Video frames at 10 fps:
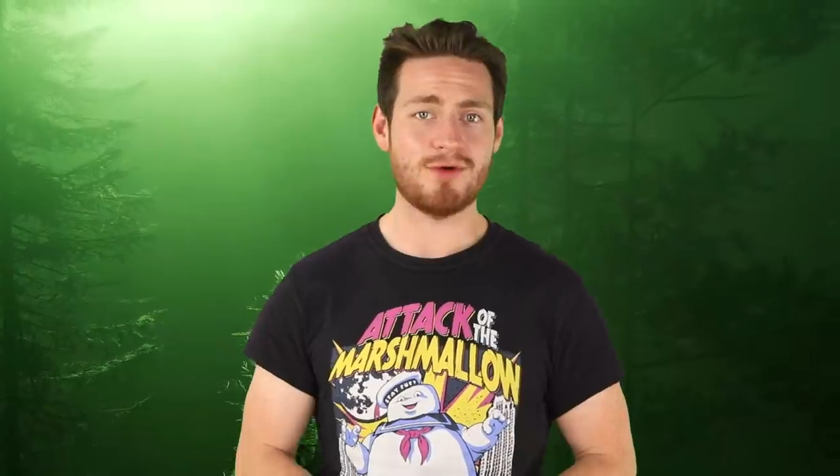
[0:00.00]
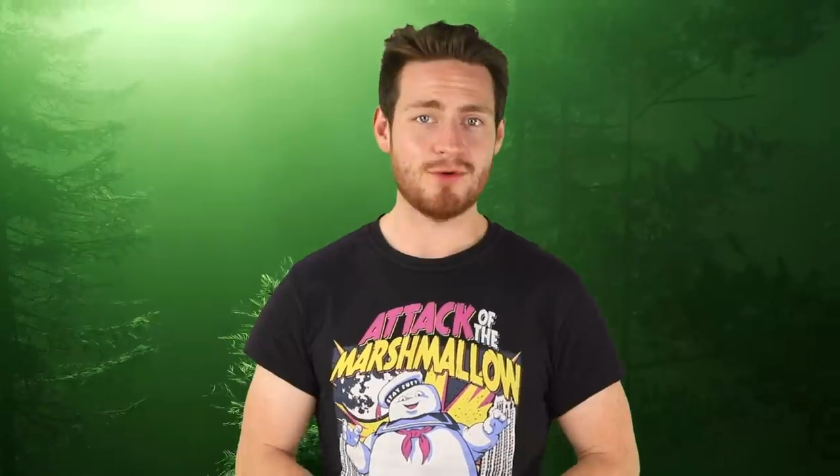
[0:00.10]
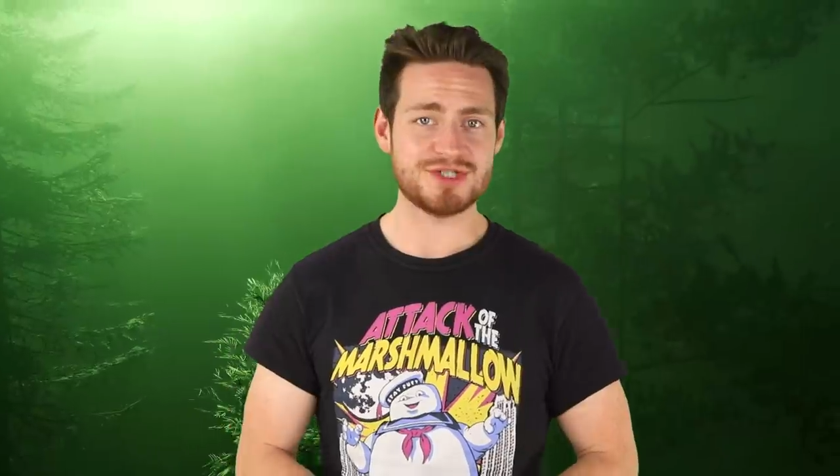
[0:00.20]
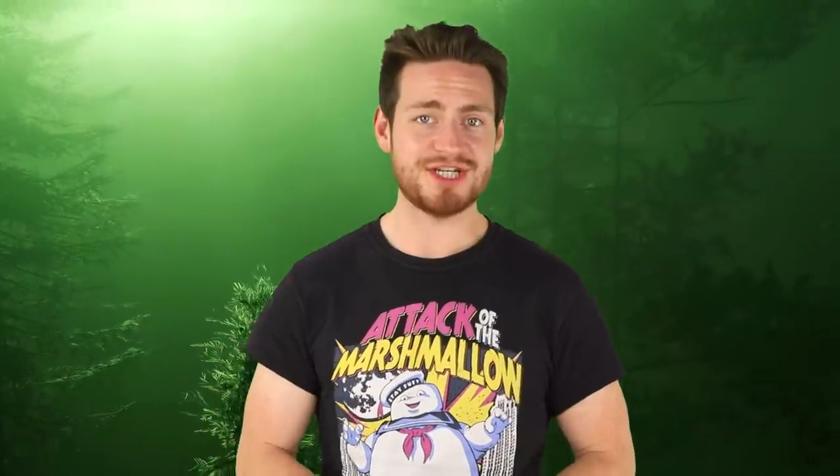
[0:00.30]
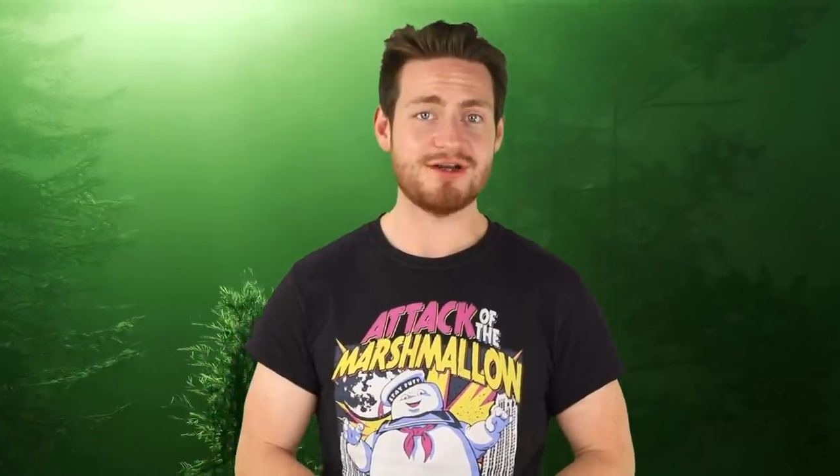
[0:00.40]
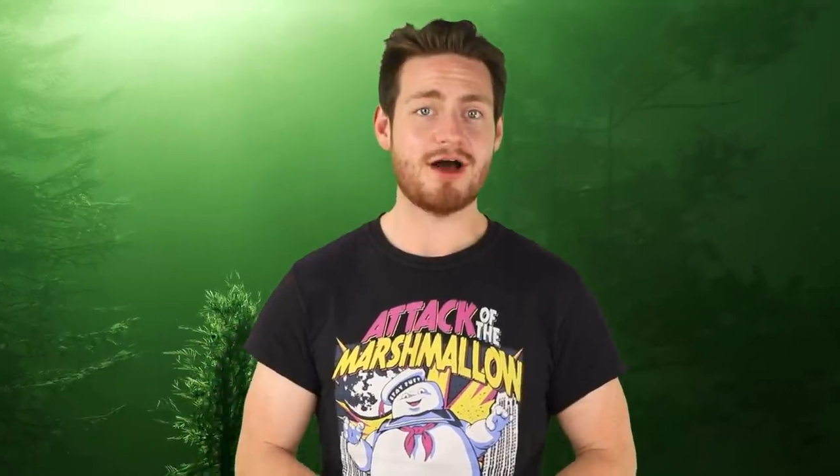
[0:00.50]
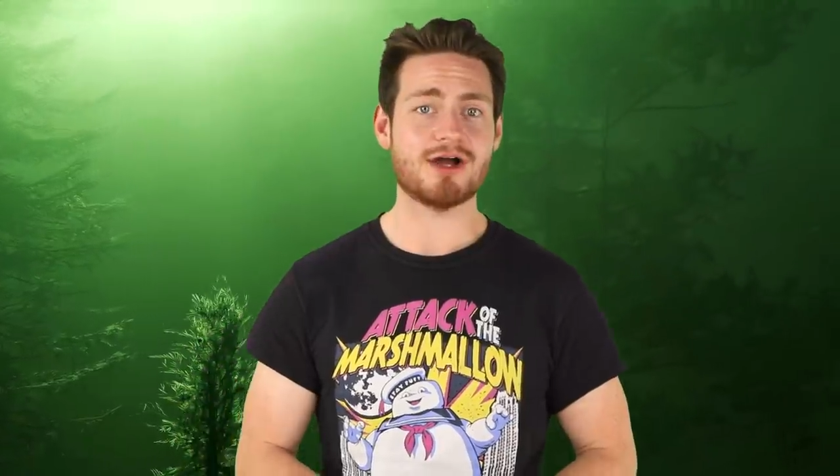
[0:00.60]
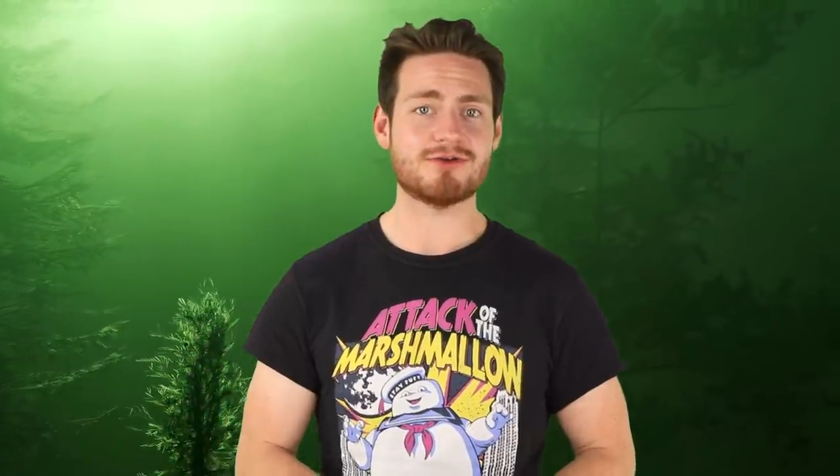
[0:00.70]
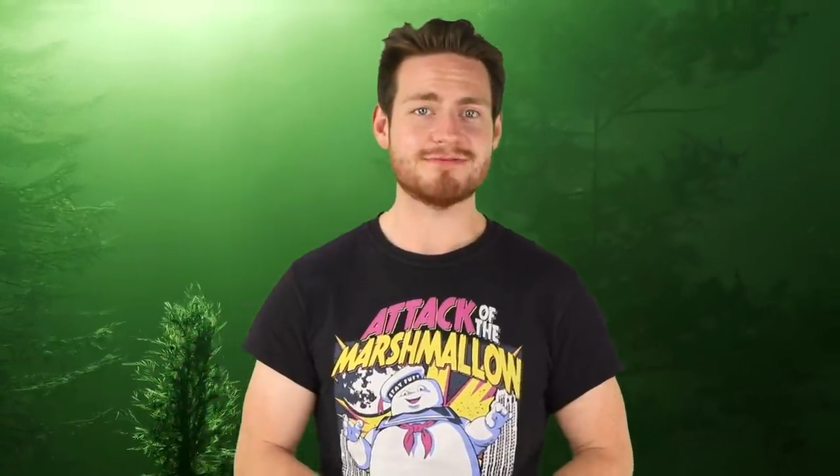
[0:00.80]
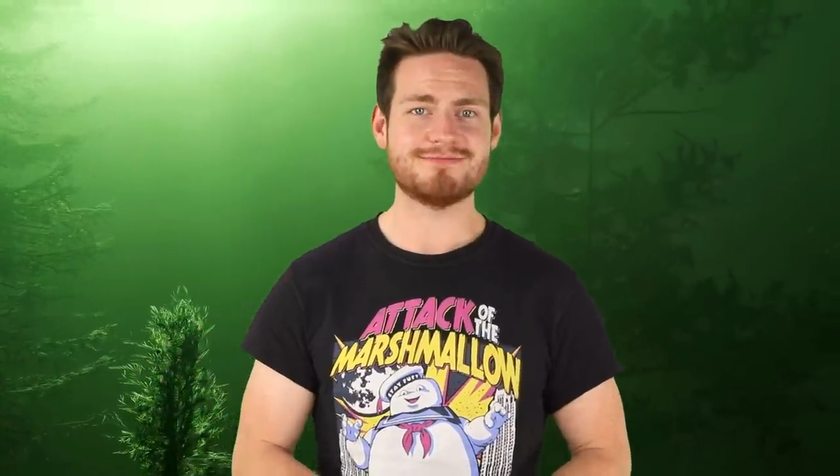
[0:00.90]

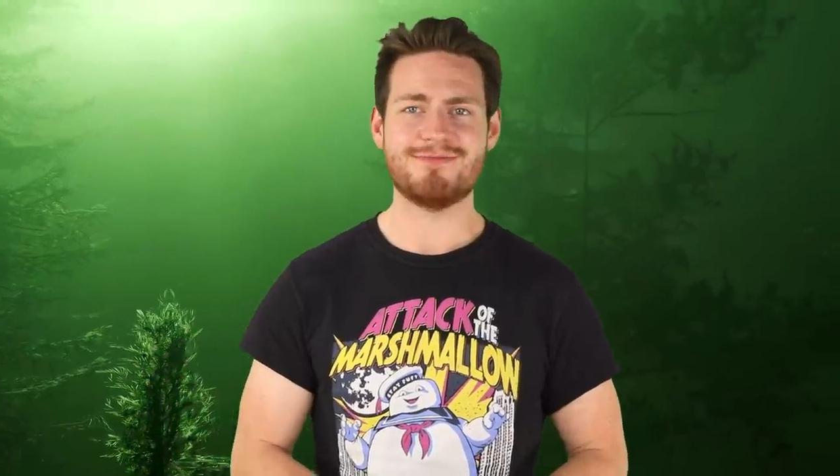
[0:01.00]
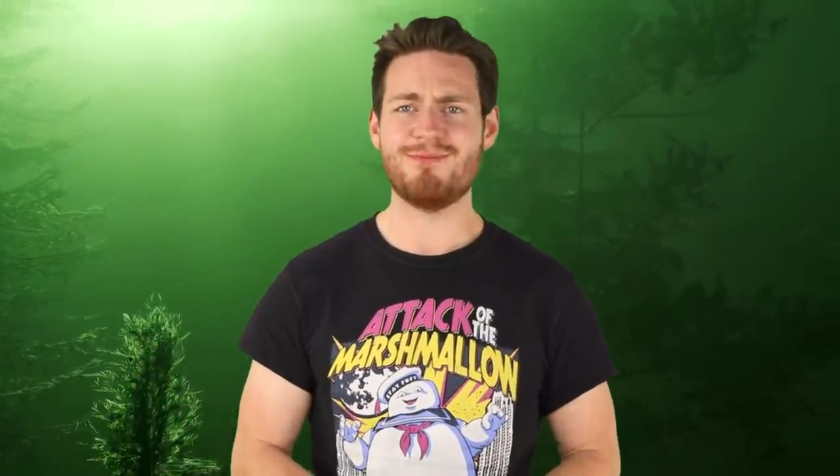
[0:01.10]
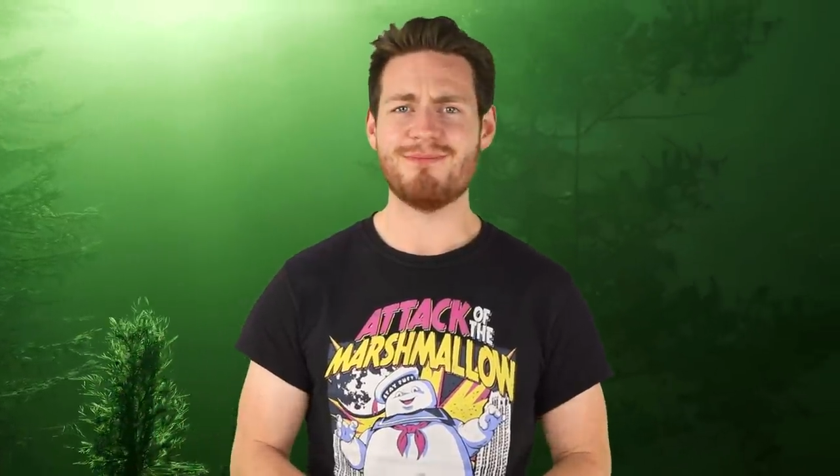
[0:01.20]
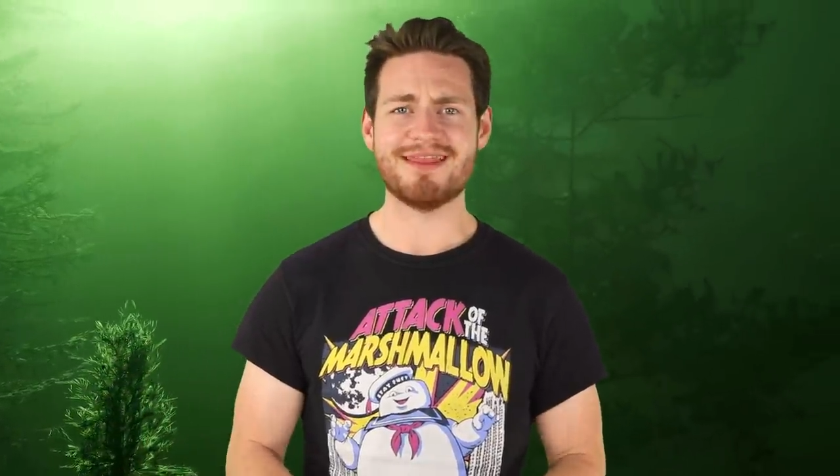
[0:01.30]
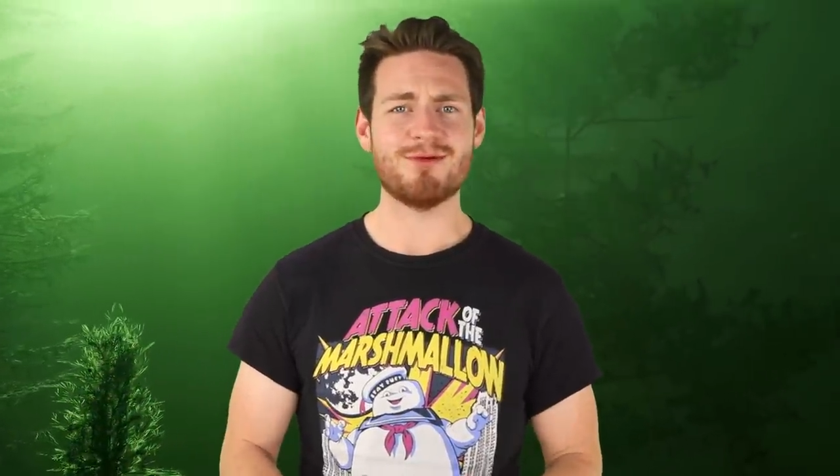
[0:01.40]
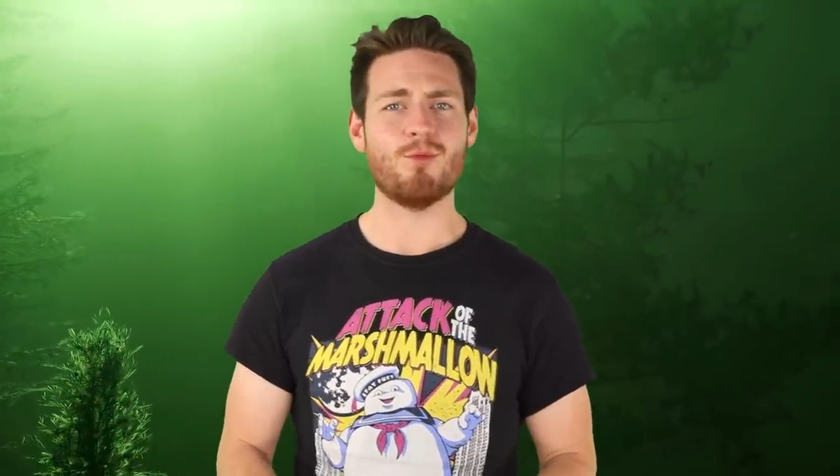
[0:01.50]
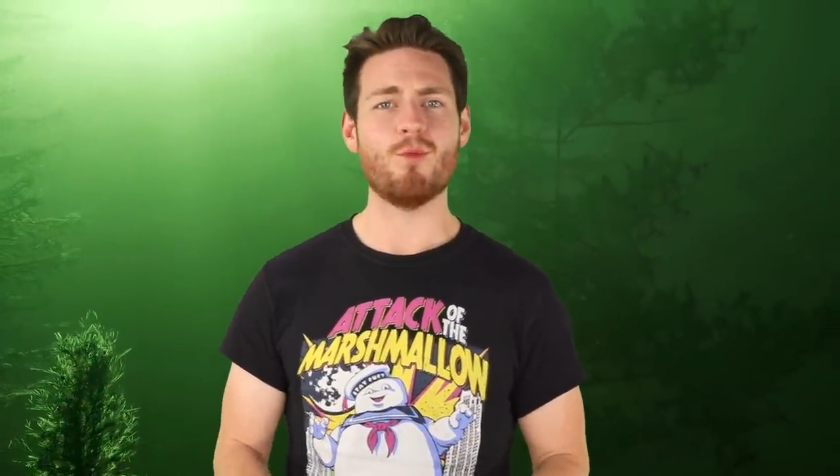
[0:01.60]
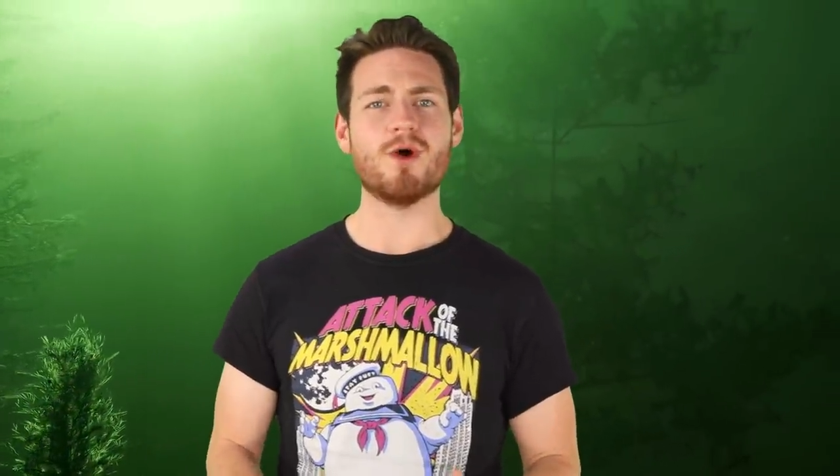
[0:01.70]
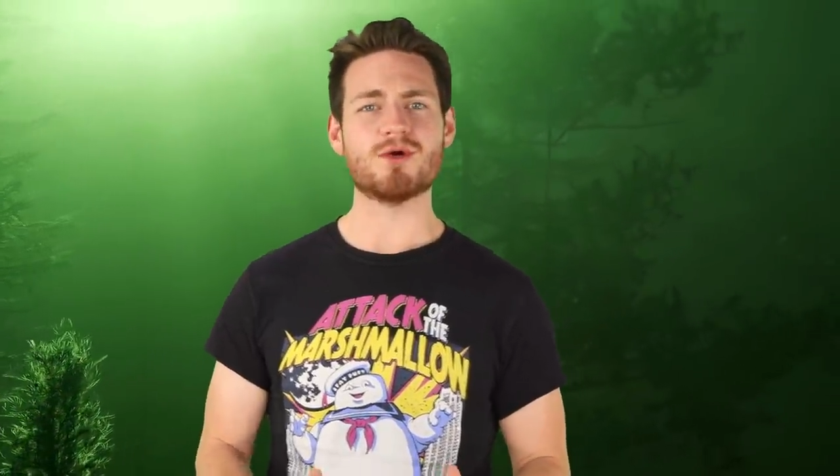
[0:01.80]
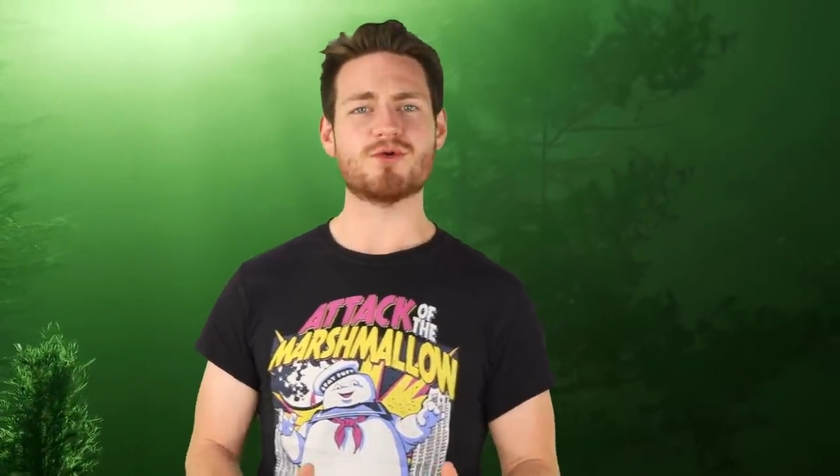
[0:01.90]
oceanography, what